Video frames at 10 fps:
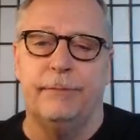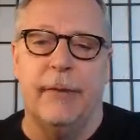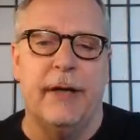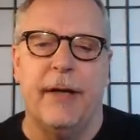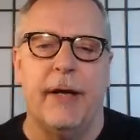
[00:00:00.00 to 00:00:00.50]

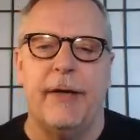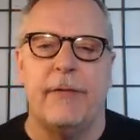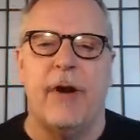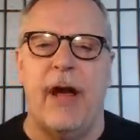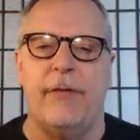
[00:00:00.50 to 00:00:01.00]
I
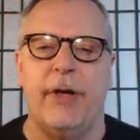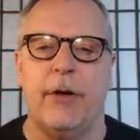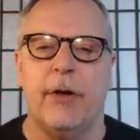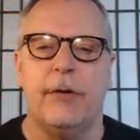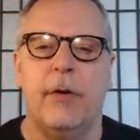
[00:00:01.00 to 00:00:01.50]
never have any
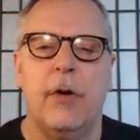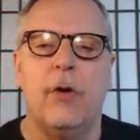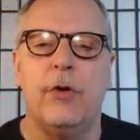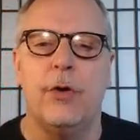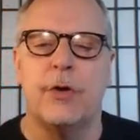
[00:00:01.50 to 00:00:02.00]
good
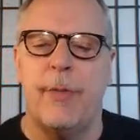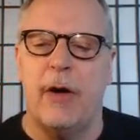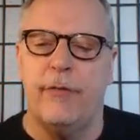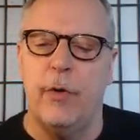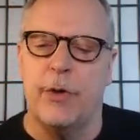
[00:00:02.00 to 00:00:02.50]
news
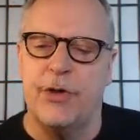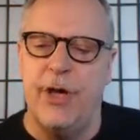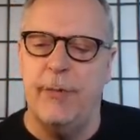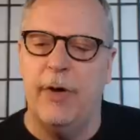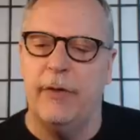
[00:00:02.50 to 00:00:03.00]
about
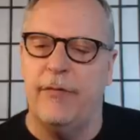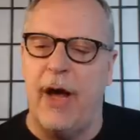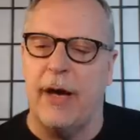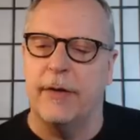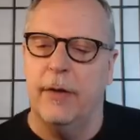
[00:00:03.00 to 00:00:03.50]
Fukushima. In
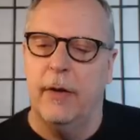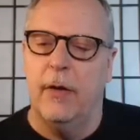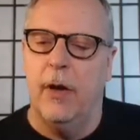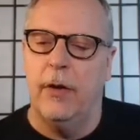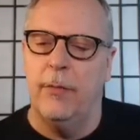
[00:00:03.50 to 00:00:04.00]
fact,
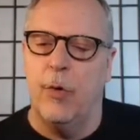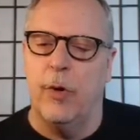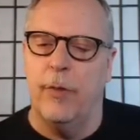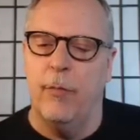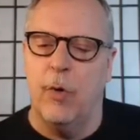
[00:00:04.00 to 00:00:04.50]
the
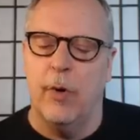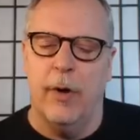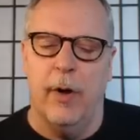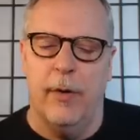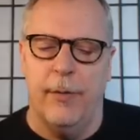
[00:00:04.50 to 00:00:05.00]
more and
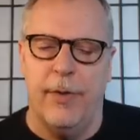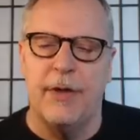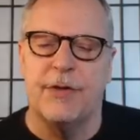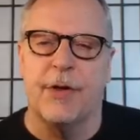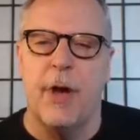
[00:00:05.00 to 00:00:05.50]
more
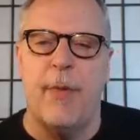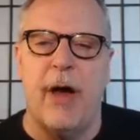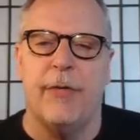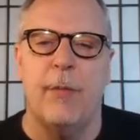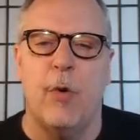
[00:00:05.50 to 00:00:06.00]
things that come
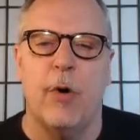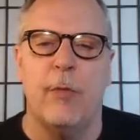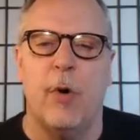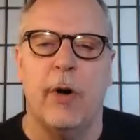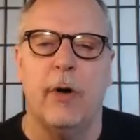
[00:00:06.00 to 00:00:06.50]
out, the more and
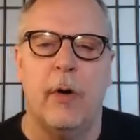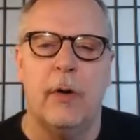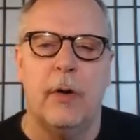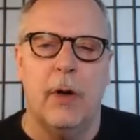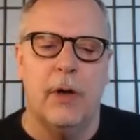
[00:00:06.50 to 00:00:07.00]
more
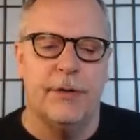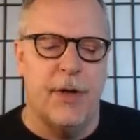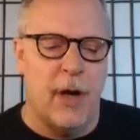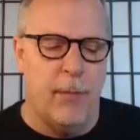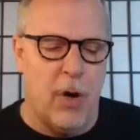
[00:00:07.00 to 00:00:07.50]

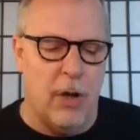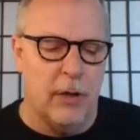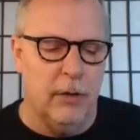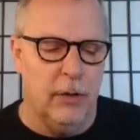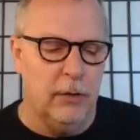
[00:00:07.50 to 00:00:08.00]

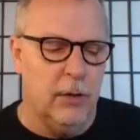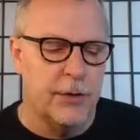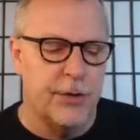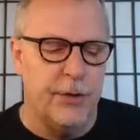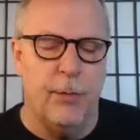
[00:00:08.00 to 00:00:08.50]
diabolical it
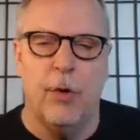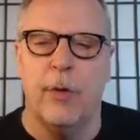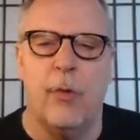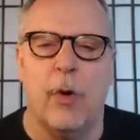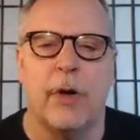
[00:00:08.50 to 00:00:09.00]
looks, and
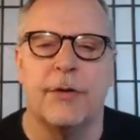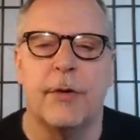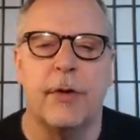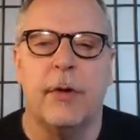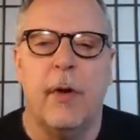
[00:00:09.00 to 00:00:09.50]
more it's
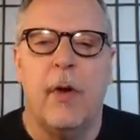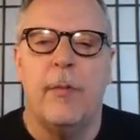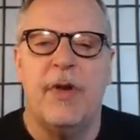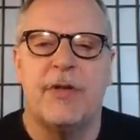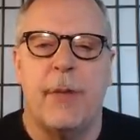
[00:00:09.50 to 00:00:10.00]
going to
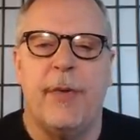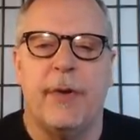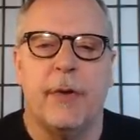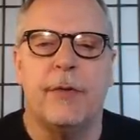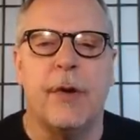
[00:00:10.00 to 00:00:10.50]
be
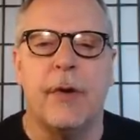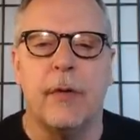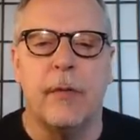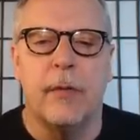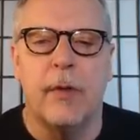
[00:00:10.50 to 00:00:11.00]
something
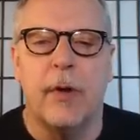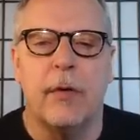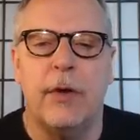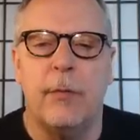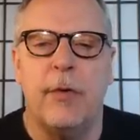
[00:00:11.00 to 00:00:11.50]

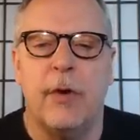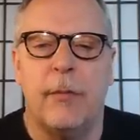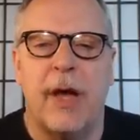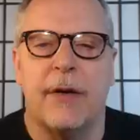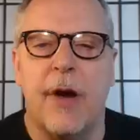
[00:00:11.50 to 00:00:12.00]
that
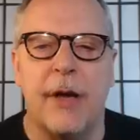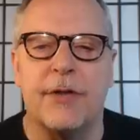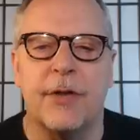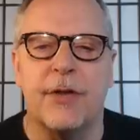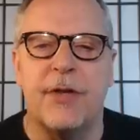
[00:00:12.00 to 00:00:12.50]
mankind
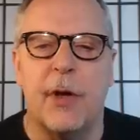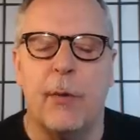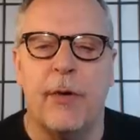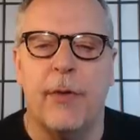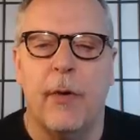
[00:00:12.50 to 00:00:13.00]
is going to deal
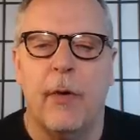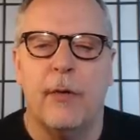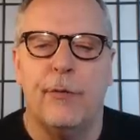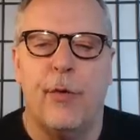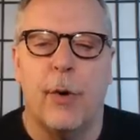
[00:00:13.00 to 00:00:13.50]
with
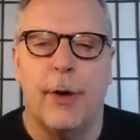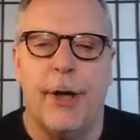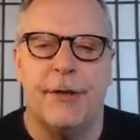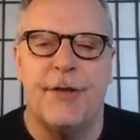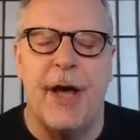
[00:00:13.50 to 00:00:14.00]

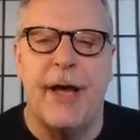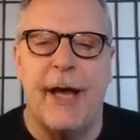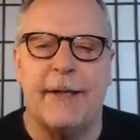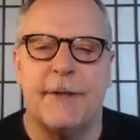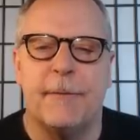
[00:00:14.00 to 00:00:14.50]
for
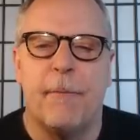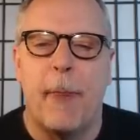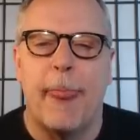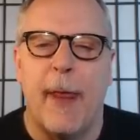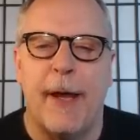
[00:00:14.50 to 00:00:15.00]
decades
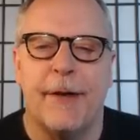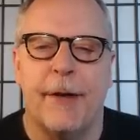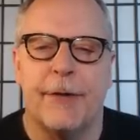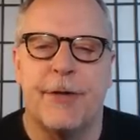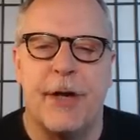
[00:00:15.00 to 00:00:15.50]

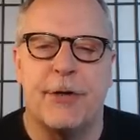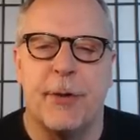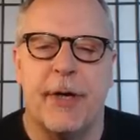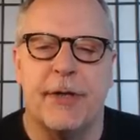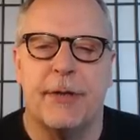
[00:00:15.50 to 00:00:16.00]
and
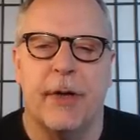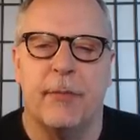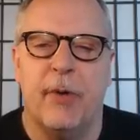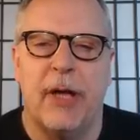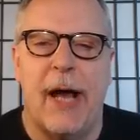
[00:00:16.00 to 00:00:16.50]
centuries
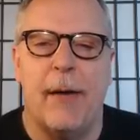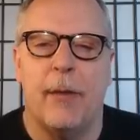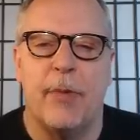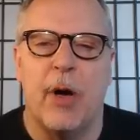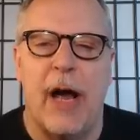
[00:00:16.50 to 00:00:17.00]
and
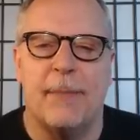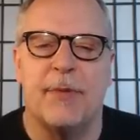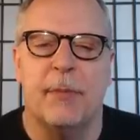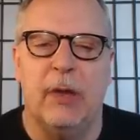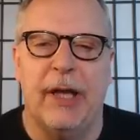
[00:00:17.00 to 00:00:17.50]

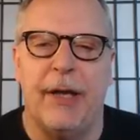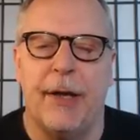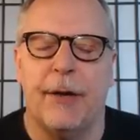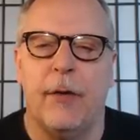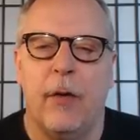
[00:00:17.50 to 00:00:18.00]
perhaps
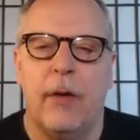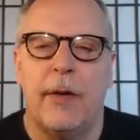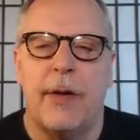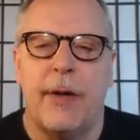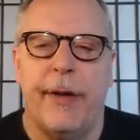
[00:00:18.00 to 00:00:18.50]
millennia.
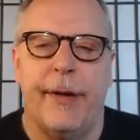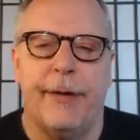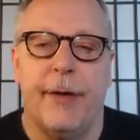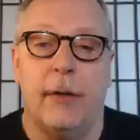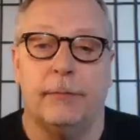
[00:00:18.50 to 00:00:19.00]

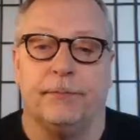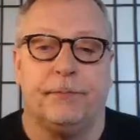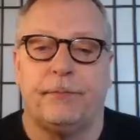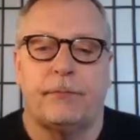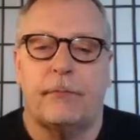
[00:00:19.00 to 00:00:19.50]
And
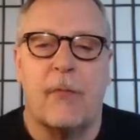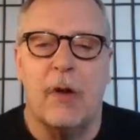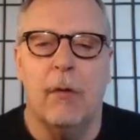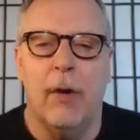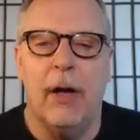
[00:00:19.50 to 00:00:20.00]

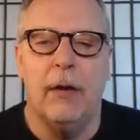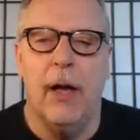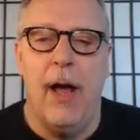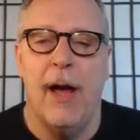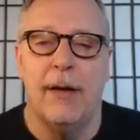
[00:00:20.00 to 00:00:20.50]
well,
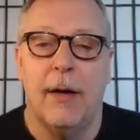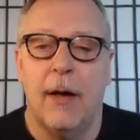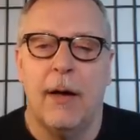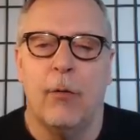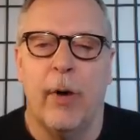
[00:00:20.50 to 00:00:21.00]

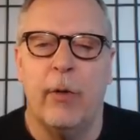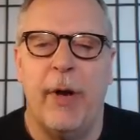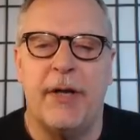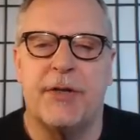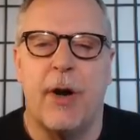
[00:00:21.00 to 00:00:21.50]
what a
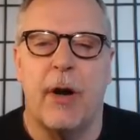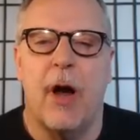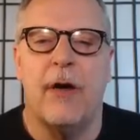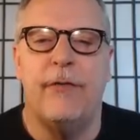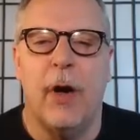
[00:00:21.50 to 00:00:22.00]
way to start
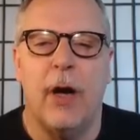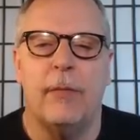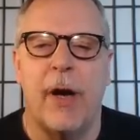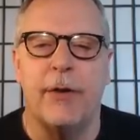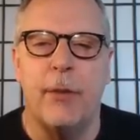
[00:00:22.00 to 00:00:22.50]
off
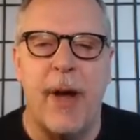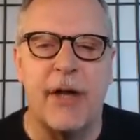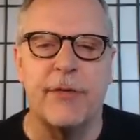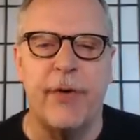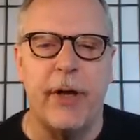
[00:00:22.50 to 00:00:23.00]
my new
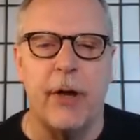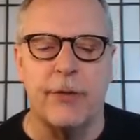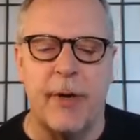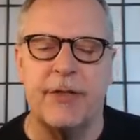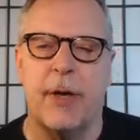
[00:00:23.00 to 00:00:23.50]
batch of
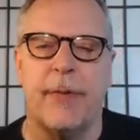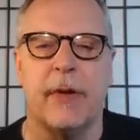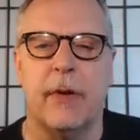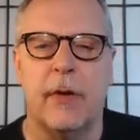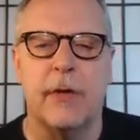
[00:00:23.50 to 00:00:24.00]
videos by
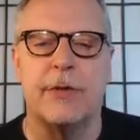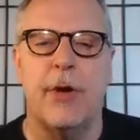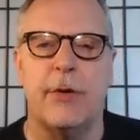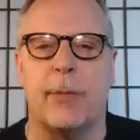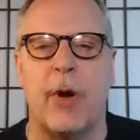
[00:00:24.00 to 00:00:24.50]
something
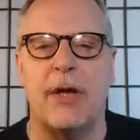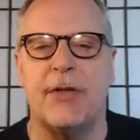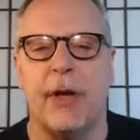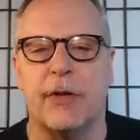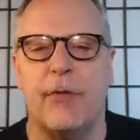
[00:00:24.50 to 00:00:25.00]
so
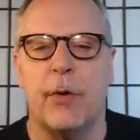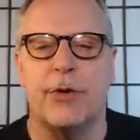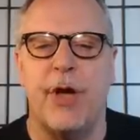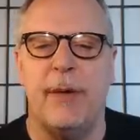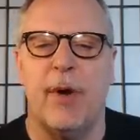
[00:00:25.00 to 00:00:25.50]
depressing as
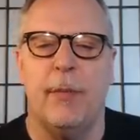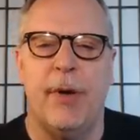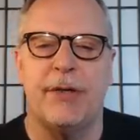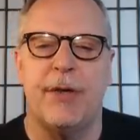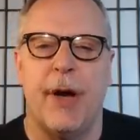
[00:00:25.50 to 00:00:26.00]
Fukushima.
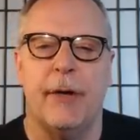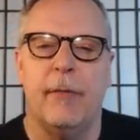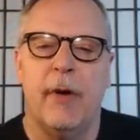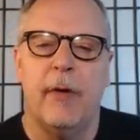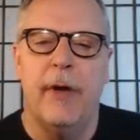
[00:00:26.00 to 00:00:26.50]
But
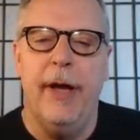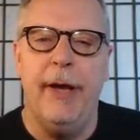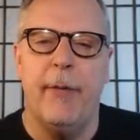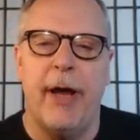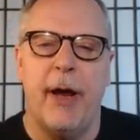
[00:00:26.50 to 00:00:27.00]

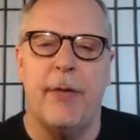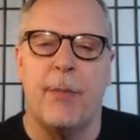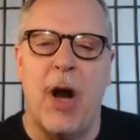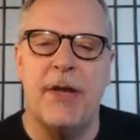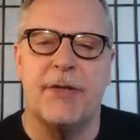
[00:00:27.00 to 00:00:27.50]
anyway, on the
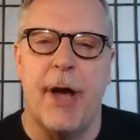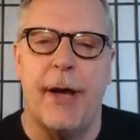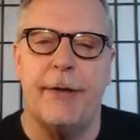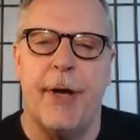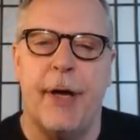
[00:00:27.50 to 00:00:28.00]
bright
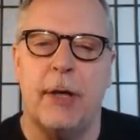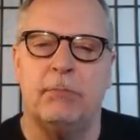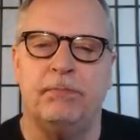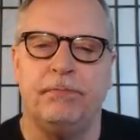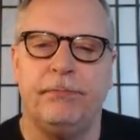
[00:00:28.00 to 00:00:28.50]
side, on